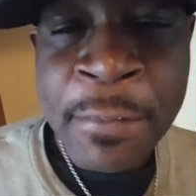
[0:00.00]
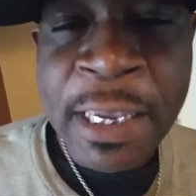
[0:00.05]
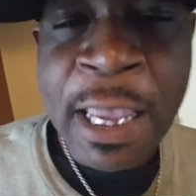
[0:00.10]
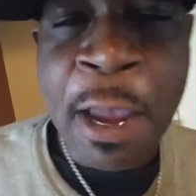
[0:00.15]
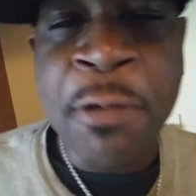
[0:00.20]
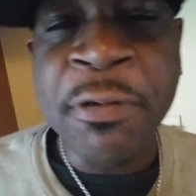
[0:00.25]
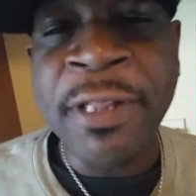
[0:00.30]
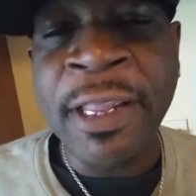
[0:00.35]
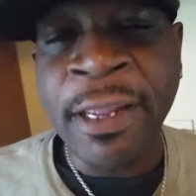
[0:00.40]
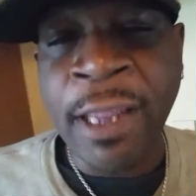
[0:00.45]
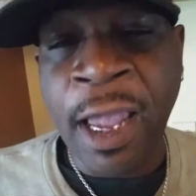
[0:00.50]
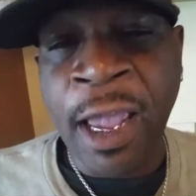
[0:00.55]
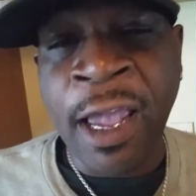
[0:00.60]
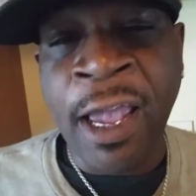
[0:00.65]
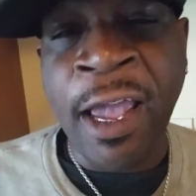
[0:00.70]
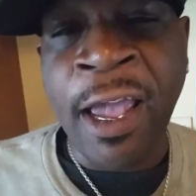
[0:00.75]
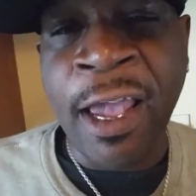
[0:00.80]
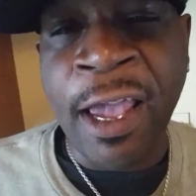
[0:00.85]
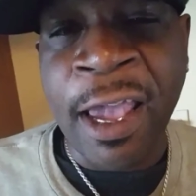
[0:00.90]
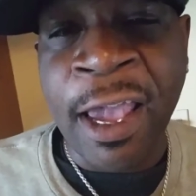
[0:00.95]
It was like,
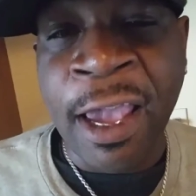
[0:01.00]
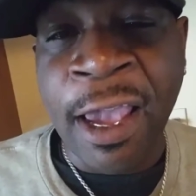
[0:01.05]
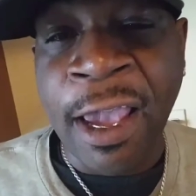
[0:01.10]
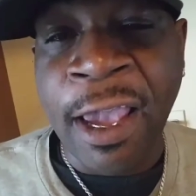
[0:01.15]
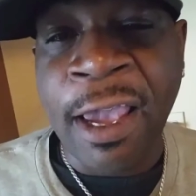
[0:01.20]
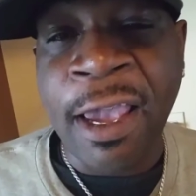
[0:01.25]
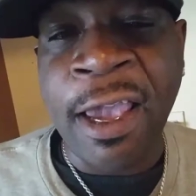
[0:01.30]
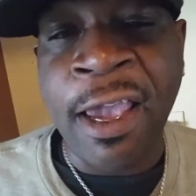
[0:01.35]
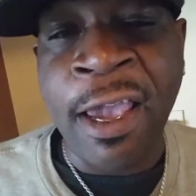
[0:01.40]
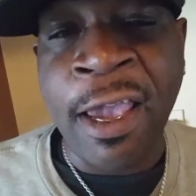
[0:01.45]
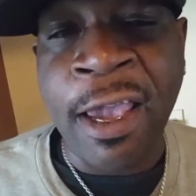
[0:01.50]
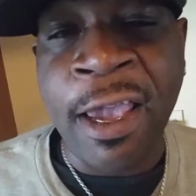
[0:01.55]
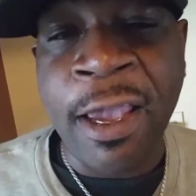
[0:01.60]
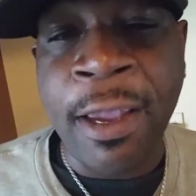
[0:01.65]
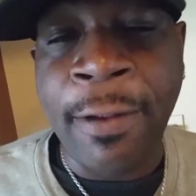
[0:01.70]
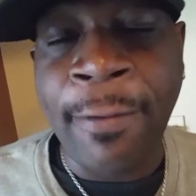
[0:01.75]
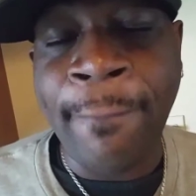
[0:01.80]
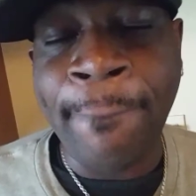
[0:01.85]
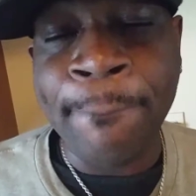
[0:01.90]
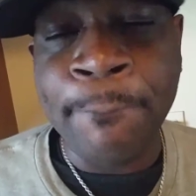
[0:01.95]

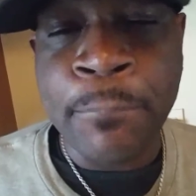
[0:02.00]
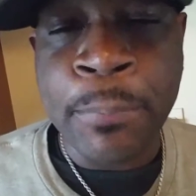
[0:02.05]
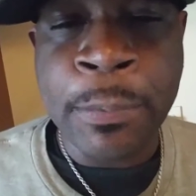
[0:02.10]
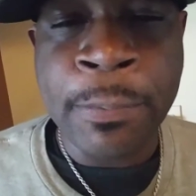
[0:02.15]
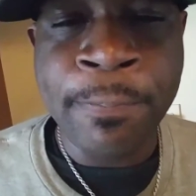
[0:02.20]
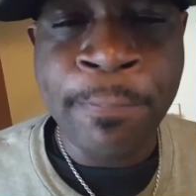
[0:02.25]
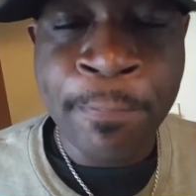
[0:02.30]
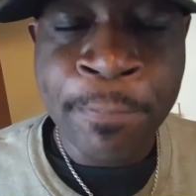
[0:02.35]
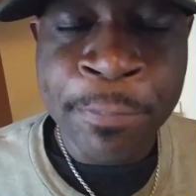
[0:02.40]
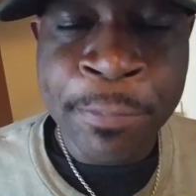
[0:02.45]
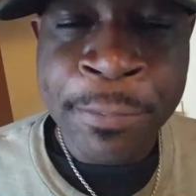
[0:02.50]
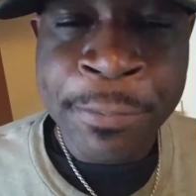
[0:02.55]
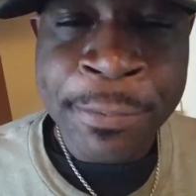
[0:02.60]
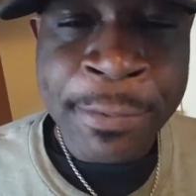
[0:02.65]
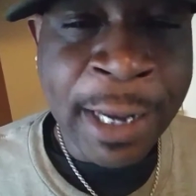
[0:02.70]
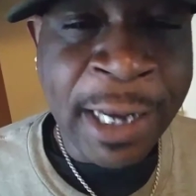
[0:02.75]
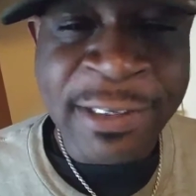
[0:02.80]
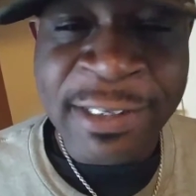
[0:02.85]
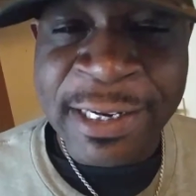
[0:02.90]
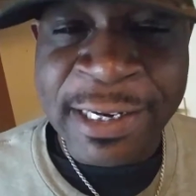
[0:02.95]
I
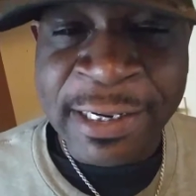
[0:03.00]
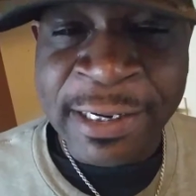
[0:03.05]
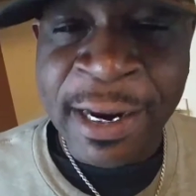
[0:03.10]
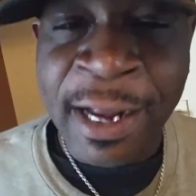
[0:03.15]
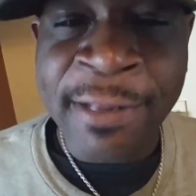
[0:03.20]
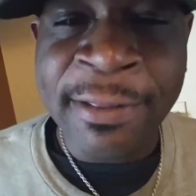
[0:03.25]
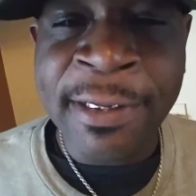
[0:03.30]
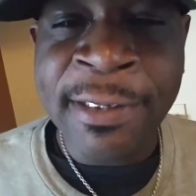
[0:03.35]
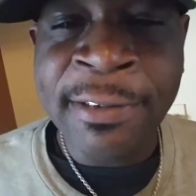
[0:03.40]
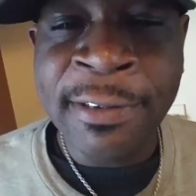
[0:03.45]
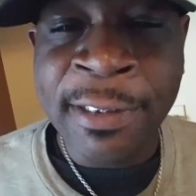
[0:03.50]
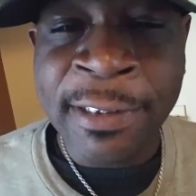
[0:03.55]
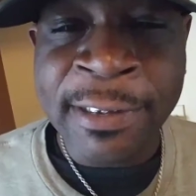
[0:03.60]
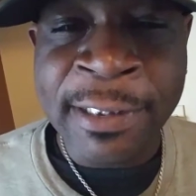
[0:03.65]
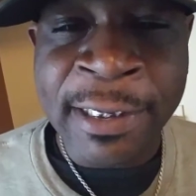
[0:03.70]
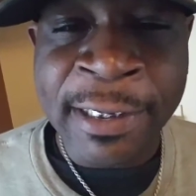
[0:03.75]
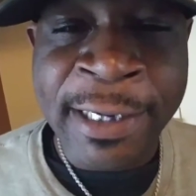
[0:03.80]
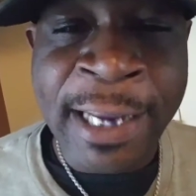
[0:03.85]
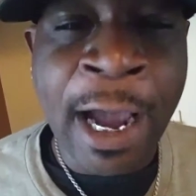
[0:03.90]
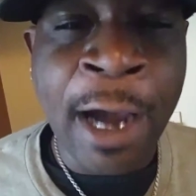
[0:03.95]
said, nothing?
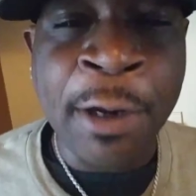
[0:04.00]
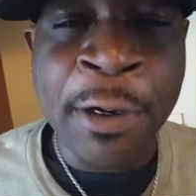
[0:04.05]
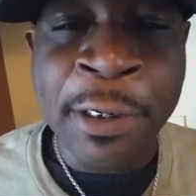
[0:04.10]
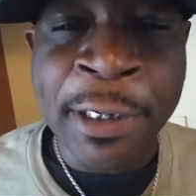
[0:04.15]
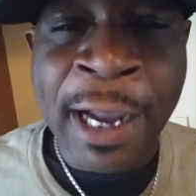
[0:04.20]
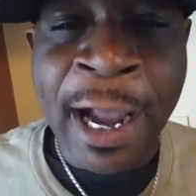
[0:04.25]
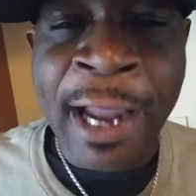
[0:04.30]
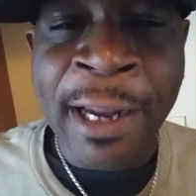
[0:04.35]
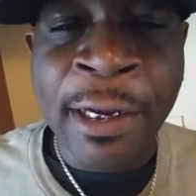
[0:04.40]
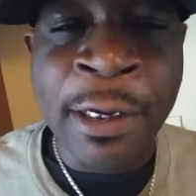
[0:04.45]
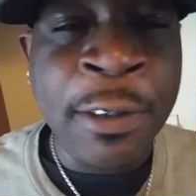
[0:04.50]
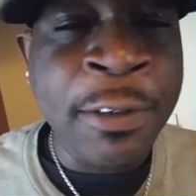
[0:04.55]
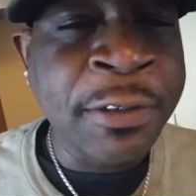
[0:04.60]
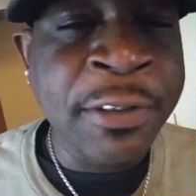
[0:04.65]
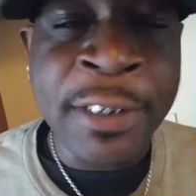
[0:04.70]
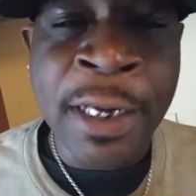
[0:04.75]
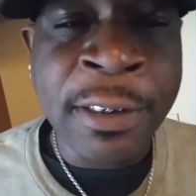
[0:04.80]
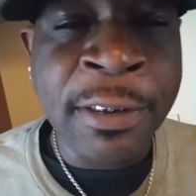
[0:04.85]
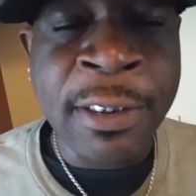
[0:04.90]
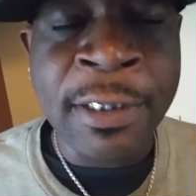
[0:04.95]
And the counter guy goes,
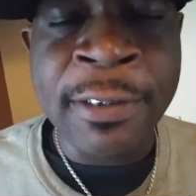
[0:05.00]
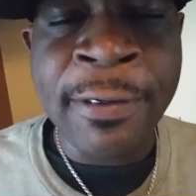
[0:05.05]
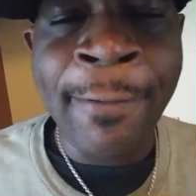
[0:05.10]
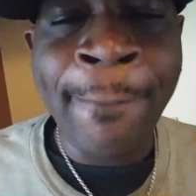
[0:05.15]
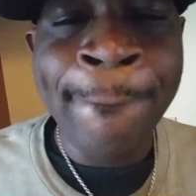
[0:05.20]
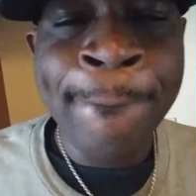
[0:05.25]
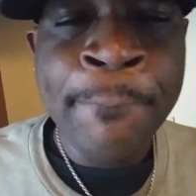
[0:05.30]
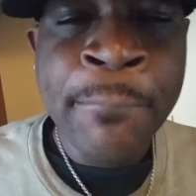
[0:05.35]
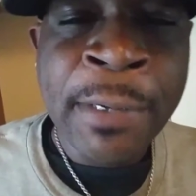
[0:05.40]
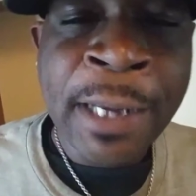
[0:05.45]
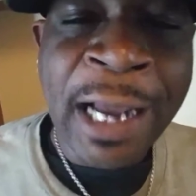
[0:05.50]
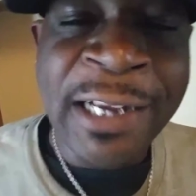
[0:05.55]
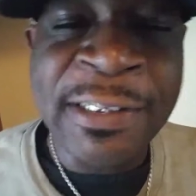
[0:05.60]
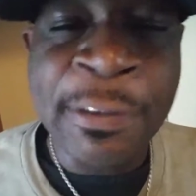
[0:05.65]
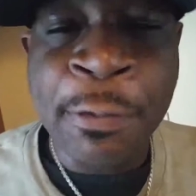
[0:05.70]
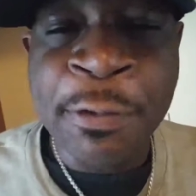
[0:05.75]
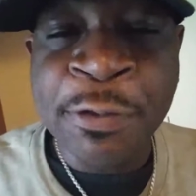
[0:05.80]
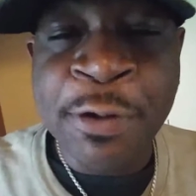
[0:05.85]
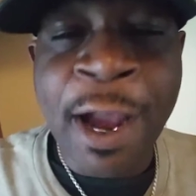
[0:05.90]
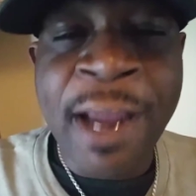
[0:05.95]
nothing. I
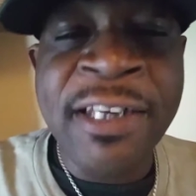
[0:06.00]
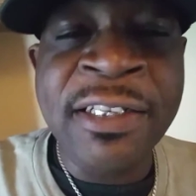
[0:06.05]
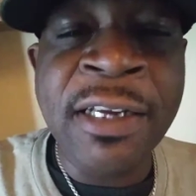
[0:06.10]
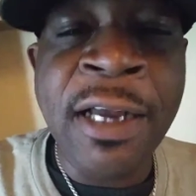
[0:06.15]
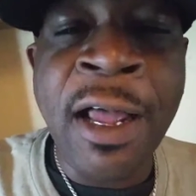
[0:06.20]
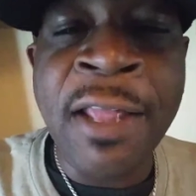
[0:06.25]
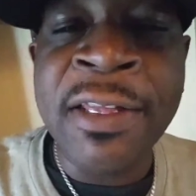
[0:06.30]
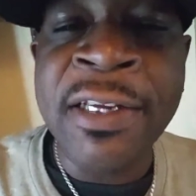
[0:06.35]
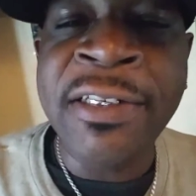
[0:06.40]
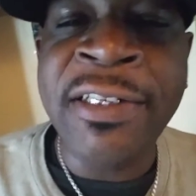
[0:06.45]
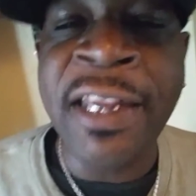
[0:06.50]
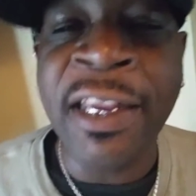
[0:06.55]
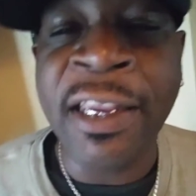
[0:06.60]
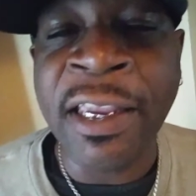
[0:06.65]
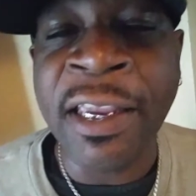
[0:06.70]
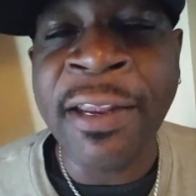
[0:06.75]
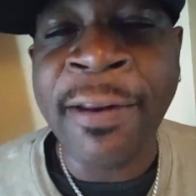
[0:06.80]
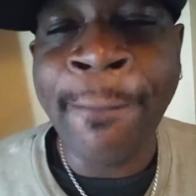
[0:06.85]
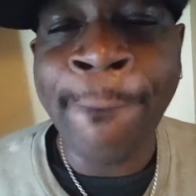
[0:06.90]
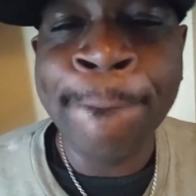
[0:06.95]
said, well, try this other
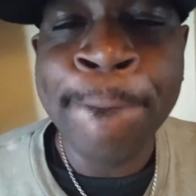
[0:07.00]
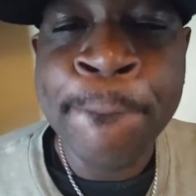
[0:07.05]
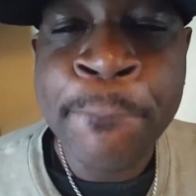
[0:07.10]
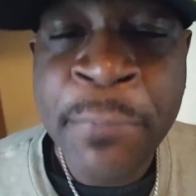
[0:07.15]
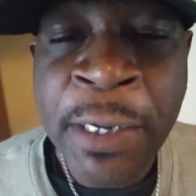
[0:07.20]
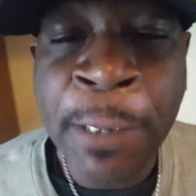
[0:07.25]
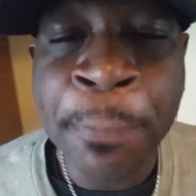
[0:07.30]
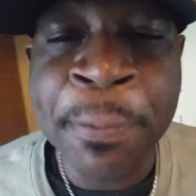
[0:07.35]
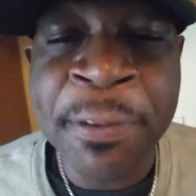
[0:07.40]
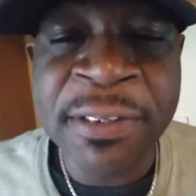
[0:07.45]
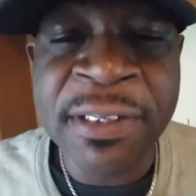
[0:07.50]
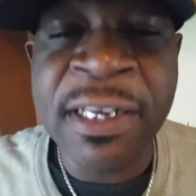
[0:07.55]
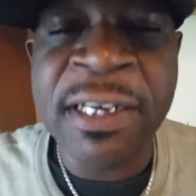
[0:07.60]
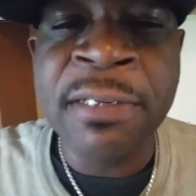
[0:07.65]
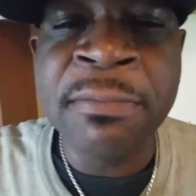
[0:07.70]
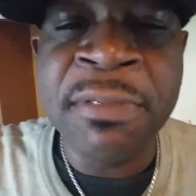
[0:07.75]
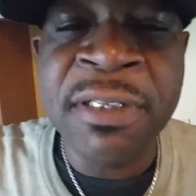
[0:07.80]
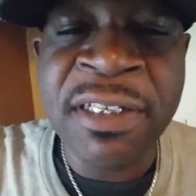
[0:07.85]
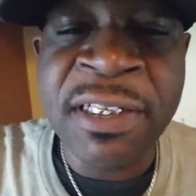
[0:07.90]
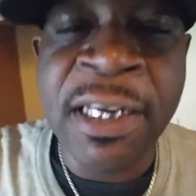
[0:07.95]
ticket. He puts it in
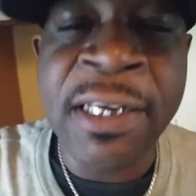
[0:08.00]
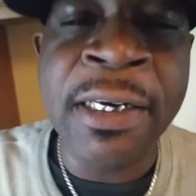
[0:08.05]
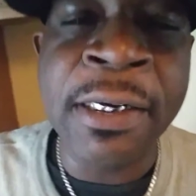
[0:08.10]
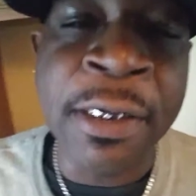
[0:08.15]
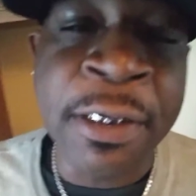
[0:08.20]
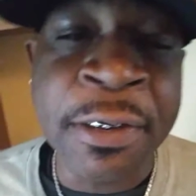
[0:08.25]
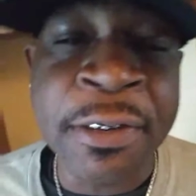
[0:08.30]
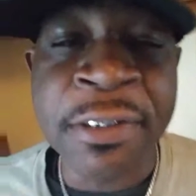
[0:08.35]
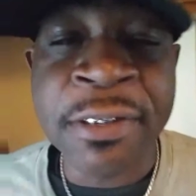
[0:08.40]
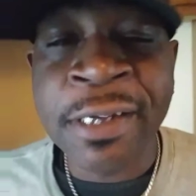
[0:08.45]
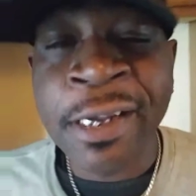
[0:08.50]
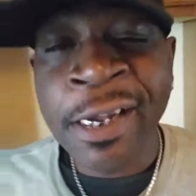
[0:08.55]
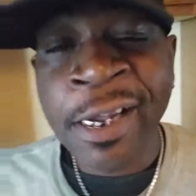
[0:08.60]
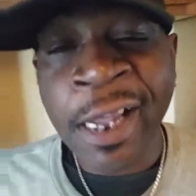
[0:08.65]
the machine and goes,